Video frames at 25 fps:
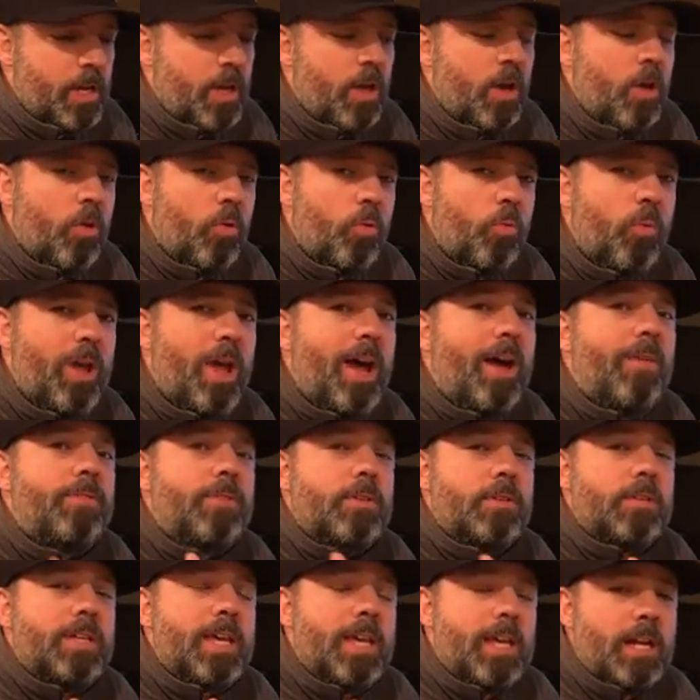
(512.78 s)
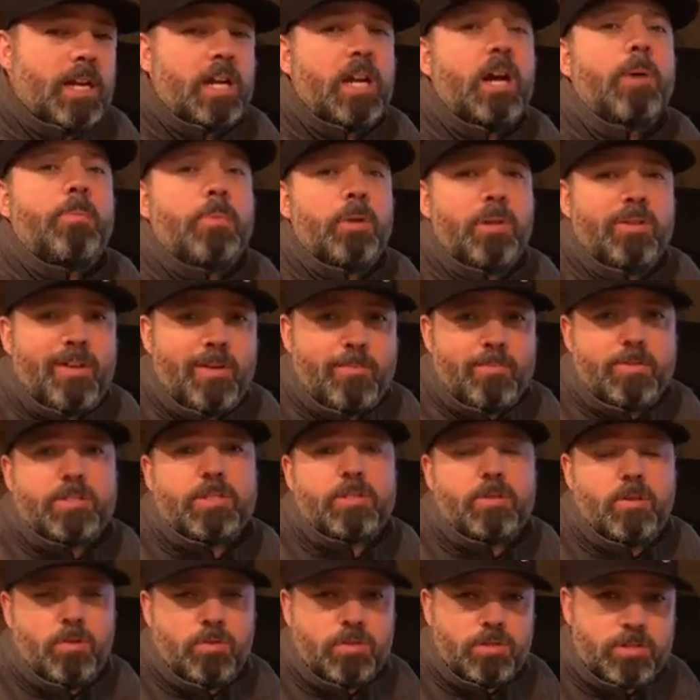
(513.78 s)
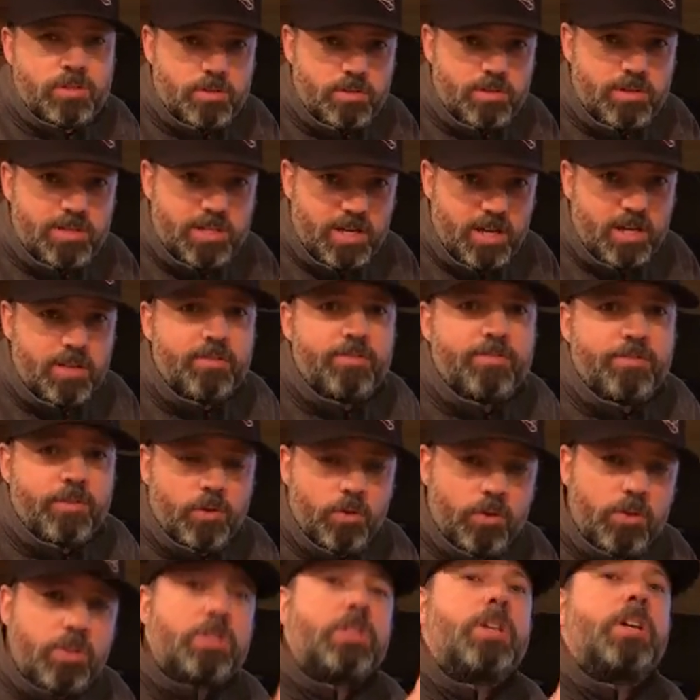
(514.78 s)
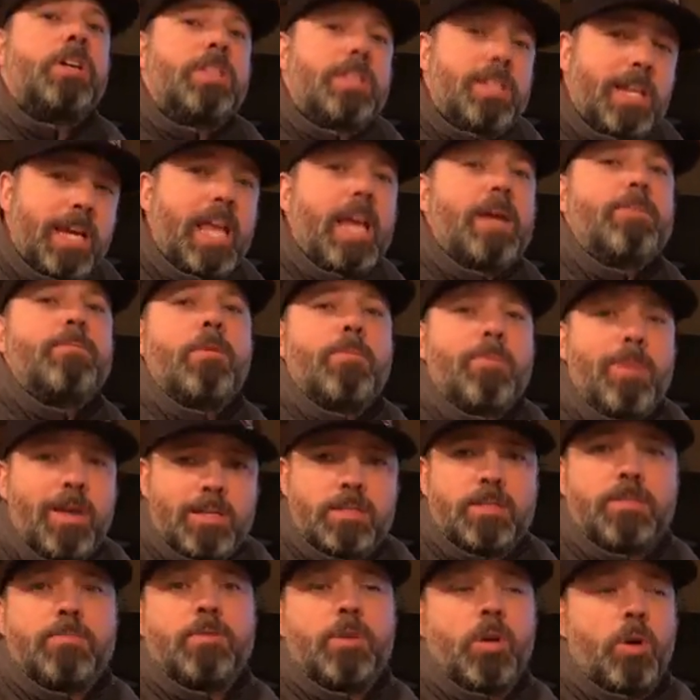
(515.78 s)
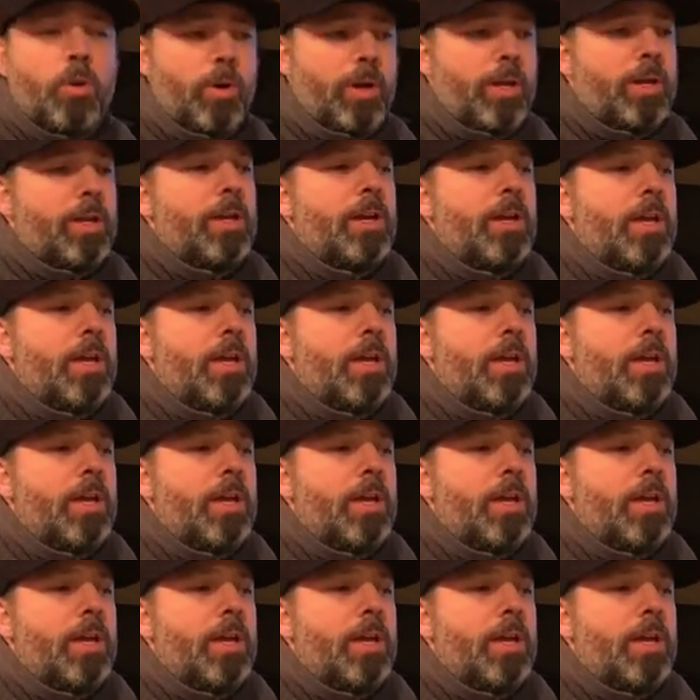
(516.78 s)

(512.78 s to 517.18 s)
We have to get a couple of episodes done first to get momentum going.